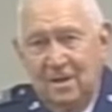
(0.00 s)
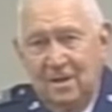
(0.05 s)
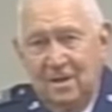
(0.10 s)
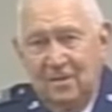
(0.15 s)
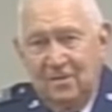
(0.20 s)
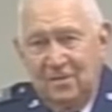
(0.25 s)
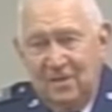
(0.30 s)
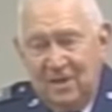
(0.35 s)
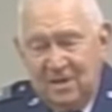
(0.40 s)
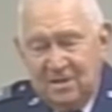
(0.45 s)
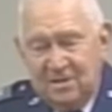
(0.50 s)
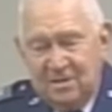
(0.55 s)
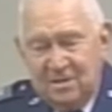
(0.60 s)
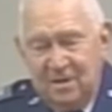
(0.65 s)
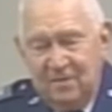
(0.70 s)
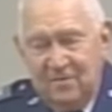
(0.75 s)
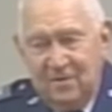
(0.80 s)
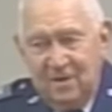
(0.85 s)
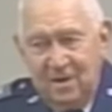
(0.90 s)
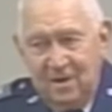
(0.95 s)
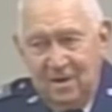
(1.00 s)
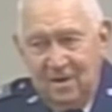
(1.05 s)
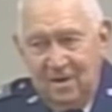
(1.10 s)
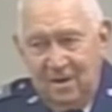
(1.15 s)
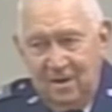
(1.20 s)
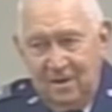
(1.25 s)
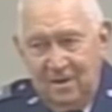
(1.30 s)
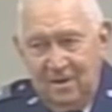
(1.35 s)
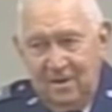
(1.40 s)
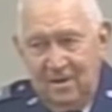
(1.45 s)
Thanksgiving
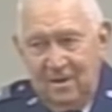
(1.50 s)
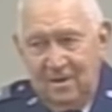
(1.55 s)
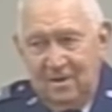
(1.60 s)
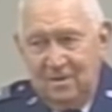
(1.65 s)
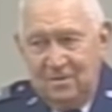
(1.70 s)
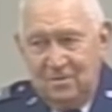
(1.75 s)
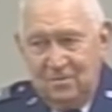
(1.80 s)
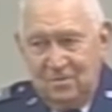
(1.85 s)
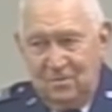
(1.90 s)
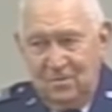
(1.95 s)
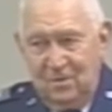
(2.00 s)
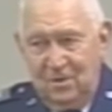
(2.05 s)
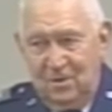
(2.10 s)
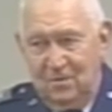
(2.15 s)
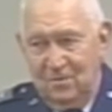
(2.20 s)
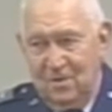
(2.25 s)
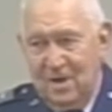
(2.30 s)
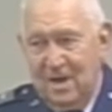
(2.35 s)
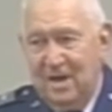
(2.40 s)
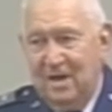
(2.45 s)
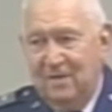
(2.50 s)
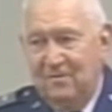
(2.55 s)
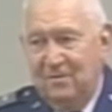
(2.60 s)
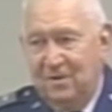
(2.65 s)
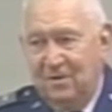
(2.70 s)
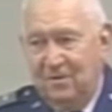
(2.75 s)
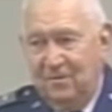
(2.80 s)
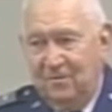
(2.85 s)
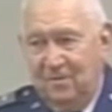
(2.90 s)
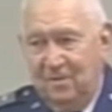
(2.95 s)
Day is when we arrived
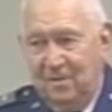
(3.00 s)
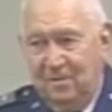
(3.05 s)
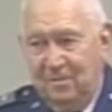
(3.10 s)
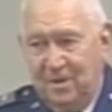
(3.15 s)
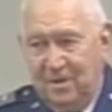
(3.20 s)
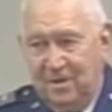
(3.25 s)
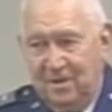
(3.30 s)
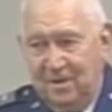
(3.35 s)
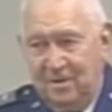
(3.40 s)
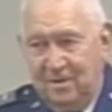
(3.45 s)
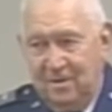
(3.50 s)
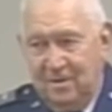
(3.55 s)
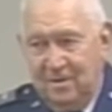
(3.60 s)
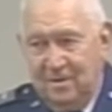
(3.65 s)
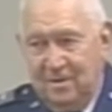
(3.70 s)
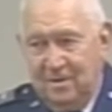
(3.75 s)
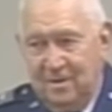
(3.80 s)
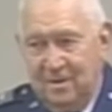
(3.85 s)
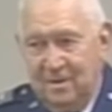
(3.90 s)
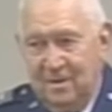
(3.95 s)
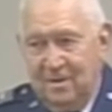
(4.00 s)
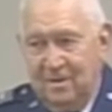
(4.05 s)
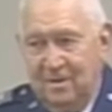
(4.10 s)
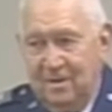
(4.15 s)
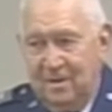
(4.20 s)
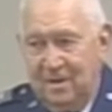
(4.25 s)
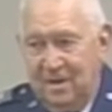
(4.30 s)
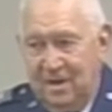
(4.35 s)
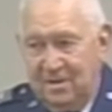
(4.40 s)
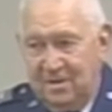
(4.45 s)
in the Philippines,
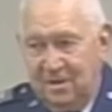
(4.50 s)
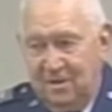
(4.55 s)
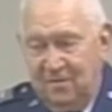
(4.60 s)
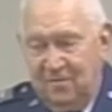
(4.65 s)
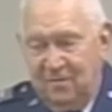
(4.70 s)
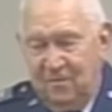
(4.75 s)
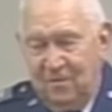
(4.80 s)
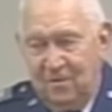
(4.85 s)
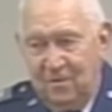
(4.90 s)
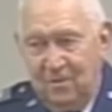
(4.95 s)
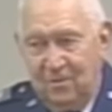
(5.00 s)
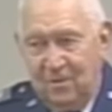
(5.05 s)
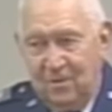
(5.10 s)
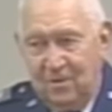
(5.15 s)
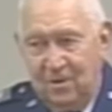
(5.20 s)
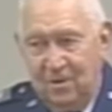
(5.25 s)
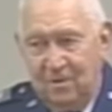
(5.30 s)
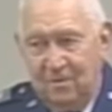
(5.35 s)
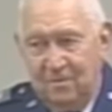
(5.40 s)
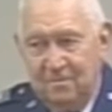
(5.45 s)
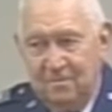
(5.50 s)
1941.